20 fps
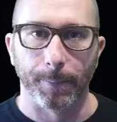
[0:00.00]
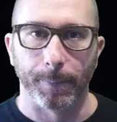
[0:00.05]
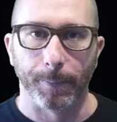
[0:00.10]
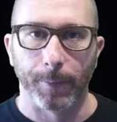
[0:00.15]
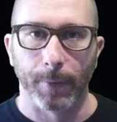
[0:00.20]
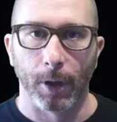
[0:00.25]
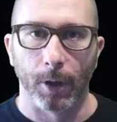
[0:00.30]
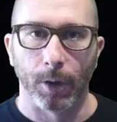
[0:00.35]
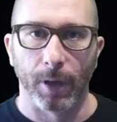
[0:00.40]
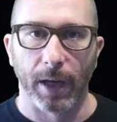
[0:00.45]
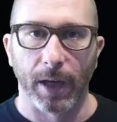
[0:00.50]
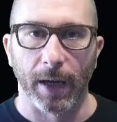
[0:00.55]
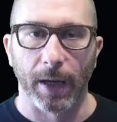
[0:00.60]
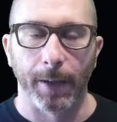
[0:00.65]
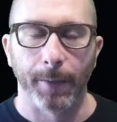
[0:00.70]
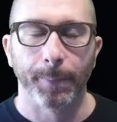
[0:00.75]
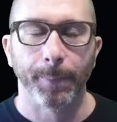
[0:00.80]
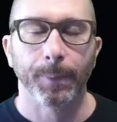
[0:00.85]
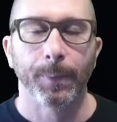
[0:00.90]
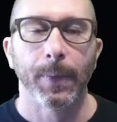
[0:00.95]

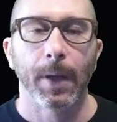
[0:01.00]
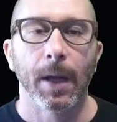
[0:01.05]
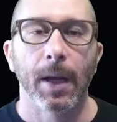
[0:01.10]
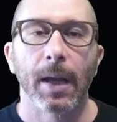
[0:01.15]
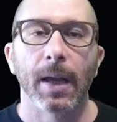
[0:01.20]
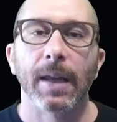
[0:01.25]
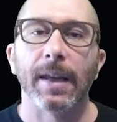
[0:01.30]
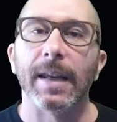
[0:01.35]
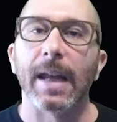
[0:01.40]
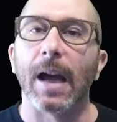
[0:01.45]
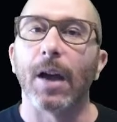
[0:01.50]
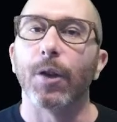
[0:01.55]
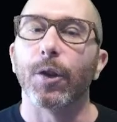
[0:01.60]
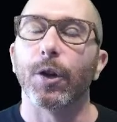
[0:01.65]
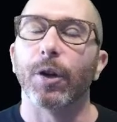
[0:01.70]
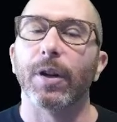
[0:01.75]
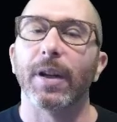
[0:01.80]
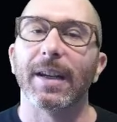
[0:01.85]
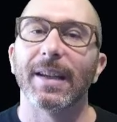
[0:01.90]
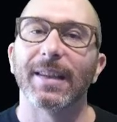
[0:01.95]
okay? Now,
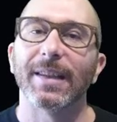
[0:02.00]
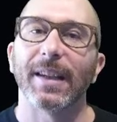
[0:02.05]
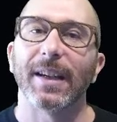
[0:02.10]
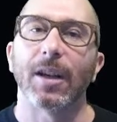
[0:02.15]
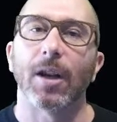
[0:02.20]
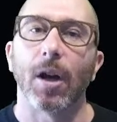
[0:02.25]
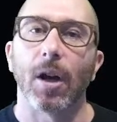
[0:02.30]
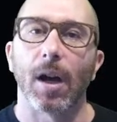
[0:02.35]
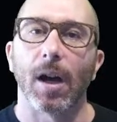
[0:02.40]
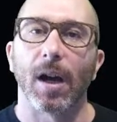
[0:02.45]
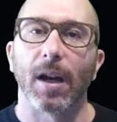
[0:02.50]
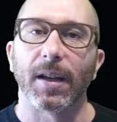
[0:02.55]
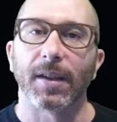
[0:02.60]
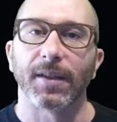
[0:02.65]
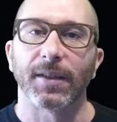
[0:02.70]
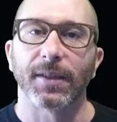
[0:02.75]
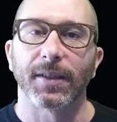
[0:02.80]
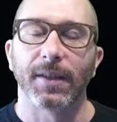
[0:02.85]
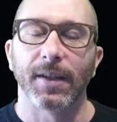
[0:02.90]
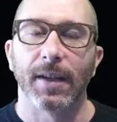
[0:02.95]
there is a
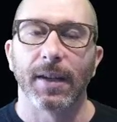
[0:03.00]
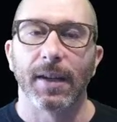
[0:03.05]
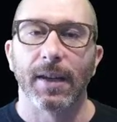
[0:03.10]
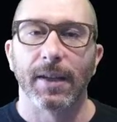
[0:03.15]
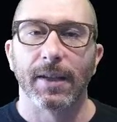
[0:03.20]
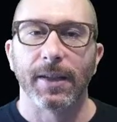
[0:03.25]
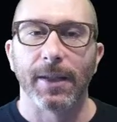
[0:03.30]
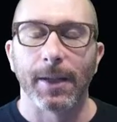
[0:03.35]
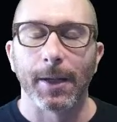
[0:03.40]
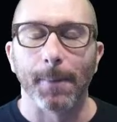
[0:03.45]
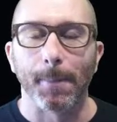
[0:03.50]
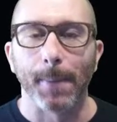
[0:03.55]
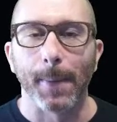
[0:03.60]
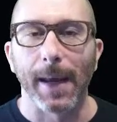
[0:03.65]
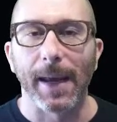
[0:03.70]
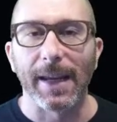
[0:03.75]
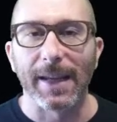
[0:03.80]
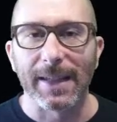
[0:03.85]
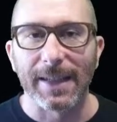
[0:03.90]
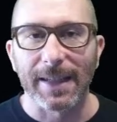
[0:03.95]
cost to
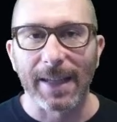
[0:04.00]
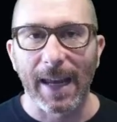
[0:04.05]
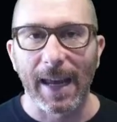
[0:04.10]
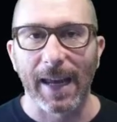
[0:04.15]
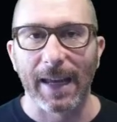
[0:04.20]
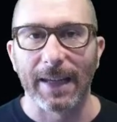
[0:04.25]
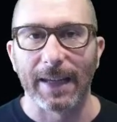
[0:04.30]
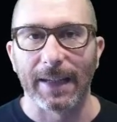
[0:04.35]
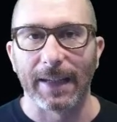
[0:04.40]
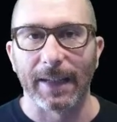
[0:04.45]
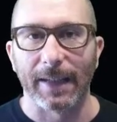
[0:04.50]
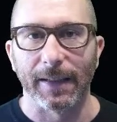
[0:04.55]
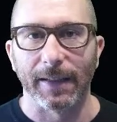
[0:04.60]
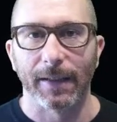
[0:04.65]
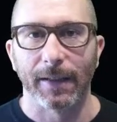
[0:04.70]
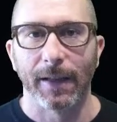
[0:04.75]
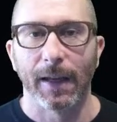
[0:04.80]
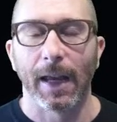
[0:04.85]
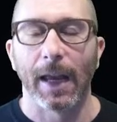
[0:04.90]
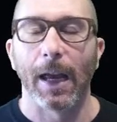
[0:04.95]
maintain it.
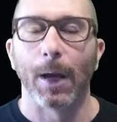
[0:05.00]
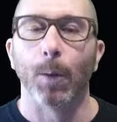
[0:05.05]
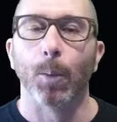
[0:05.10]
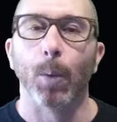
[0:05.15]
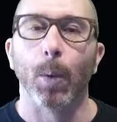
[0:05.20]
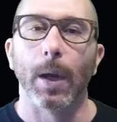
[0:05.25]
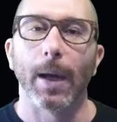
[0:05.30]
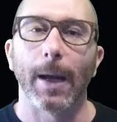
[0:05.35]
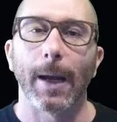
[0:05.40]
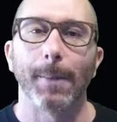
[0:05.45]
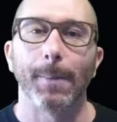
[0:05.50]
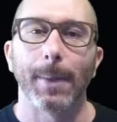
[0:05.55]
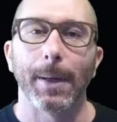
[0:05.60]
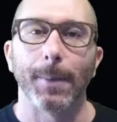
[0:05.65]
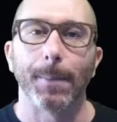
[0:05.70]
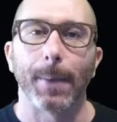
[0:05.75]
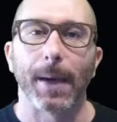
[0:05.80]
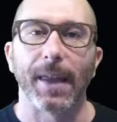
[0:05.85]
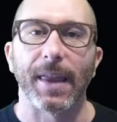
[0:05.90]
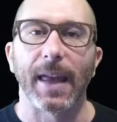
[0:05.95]
And what I mean
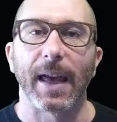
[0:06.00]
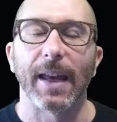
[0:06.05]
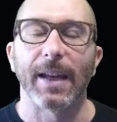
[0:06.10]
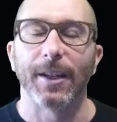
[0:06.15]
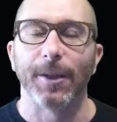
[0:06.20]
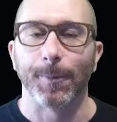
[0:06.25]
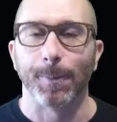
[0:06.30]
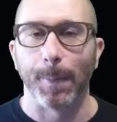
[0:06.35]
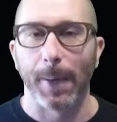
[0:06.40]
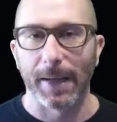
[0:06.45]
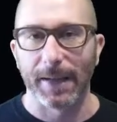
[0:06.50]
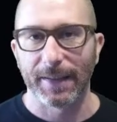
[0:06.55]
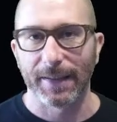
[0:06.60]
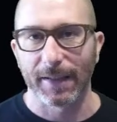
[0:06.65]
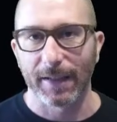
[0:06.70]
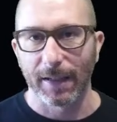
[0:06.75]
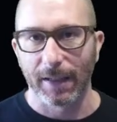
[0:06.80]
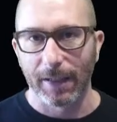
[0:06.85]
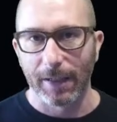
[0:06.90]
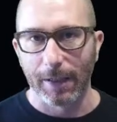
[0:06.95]
by that is
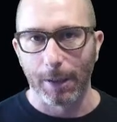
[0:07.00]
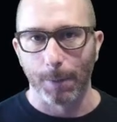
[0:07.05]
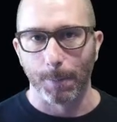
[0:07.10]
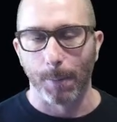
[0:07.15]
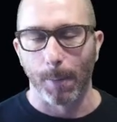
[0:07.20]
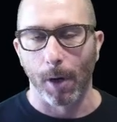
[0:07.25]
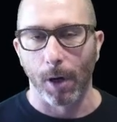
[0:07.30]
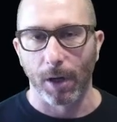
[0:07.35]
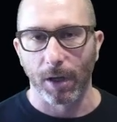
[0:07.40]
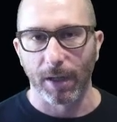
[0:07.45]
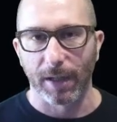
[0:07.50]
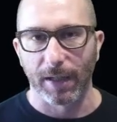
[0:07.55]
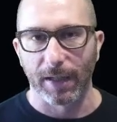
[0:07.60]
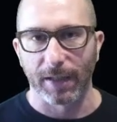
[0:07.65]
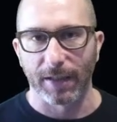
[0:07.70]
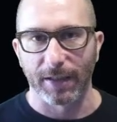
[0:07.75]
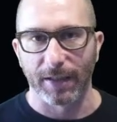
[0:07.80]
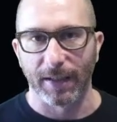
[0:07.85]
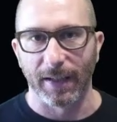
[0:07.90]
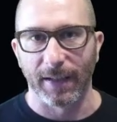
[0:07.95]
basically your
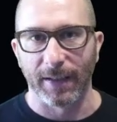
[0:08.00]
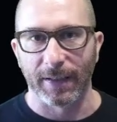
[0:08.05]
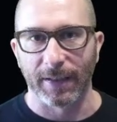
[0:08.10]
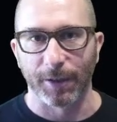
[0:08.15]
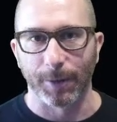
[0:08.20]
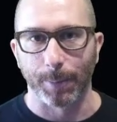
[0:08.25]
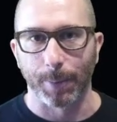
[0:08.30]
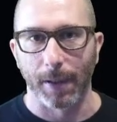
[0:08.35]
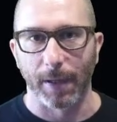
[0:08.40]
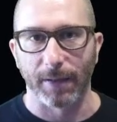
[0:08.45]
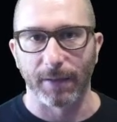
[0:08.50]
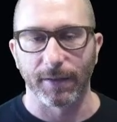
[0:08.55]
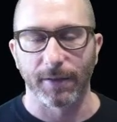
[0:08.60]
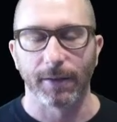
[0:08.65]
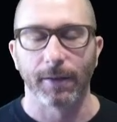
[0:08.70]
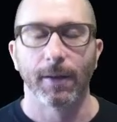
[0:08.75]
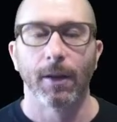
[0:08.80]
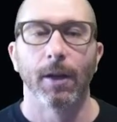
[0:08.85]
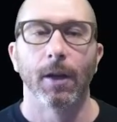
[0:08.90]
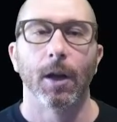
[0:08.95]
marketing expense.
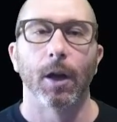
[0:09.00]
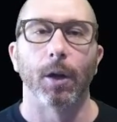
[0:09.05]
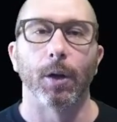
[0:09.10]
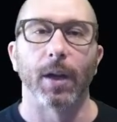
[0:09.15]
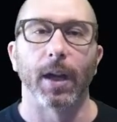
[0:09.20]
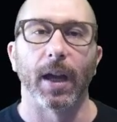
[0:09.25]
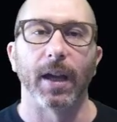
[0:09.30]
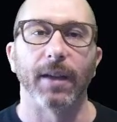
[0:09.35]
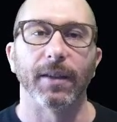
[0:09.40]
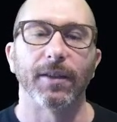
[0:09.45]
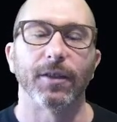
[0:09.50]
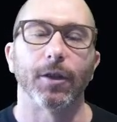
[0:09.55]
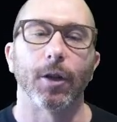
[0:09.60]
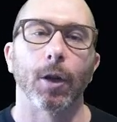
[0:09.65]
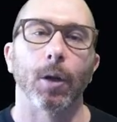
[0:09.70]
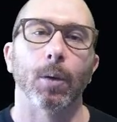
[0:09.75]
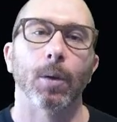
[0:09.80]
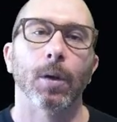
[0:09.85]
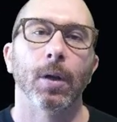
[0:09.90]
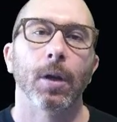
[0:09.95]
Okay?
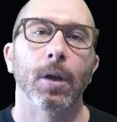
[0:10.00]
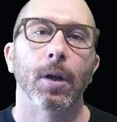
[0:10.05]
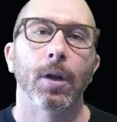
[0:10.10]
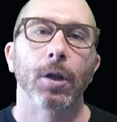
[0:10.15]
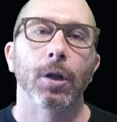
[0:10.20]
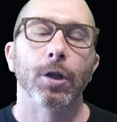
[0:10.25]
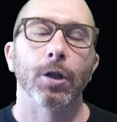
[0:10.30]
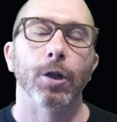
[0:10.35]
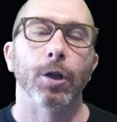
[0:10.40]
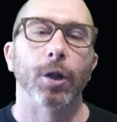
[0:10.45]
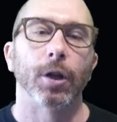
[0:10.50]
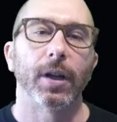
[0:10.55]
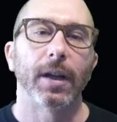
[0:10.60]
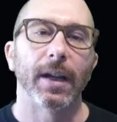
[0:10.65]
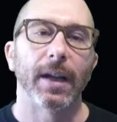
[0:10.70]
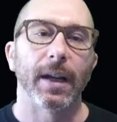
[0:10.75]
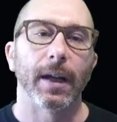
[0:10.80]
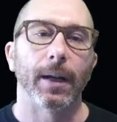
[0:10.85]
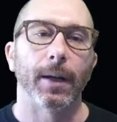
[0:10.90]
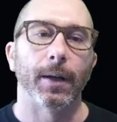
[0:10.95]
So, you're going
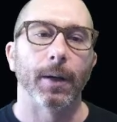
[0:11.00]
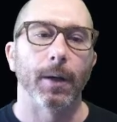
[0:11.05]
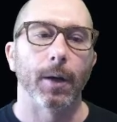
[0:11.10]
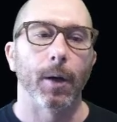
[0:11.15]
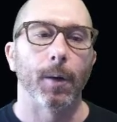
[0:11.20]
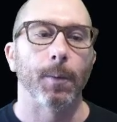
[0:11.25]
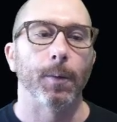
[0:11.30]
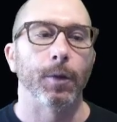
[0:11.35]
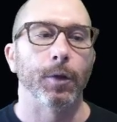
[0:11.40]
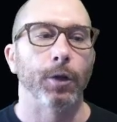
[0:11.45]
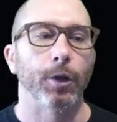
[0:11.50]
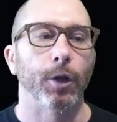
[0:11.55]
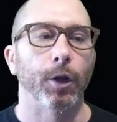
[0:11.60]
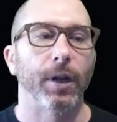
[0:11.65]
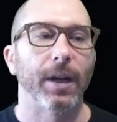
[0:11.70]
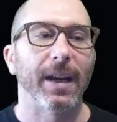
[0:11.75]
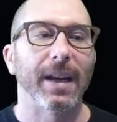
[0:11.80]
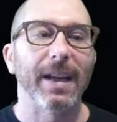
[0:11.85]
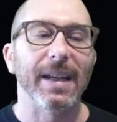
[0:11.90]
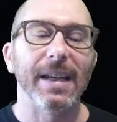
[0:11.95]

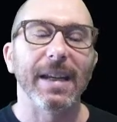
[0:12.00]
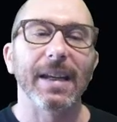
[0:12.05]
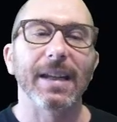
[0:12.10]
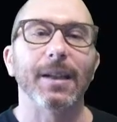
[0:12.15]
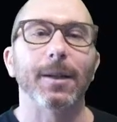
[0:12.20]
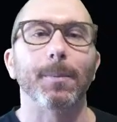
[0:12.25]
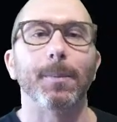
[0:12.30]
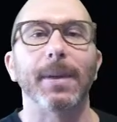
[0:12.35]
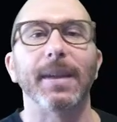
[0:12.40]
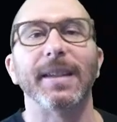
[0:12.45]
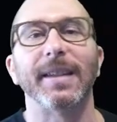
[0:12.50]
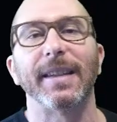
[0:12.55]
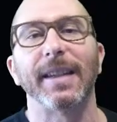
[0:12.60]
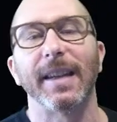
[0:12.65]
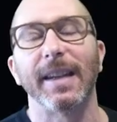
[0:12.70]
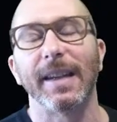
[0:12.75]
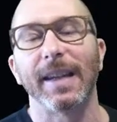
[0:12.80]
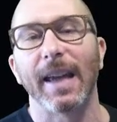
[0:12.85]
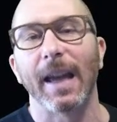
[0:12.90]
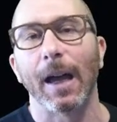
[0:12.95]
to need to be
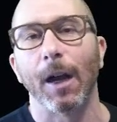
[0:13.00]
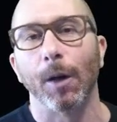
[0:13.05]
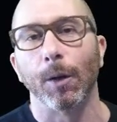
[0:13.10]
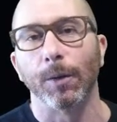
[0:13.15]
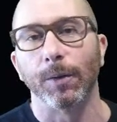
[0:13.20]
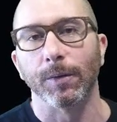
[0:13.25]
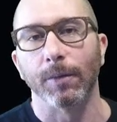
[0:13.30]
sending out